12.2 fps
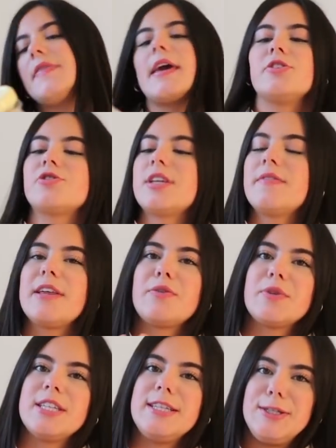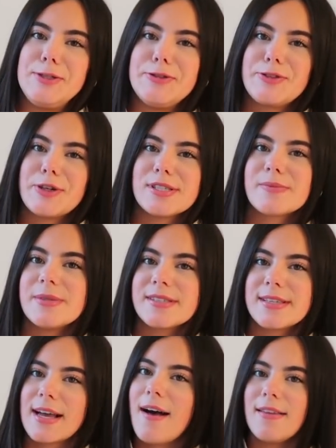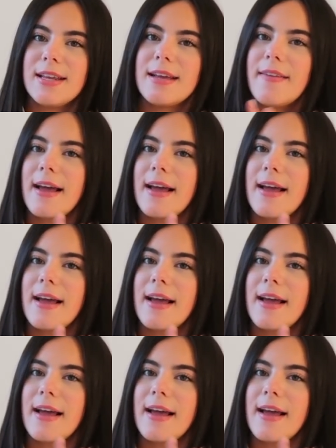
they just have like really cute Christmas like holiday